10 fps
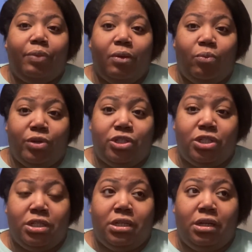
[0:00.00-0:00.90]
when
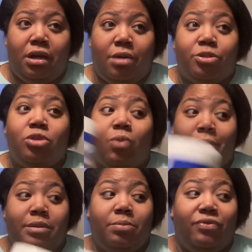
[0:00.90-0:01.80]
she
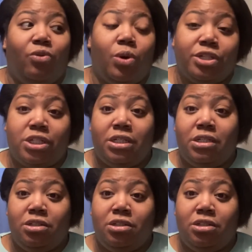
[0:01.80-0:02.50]
wipes it before she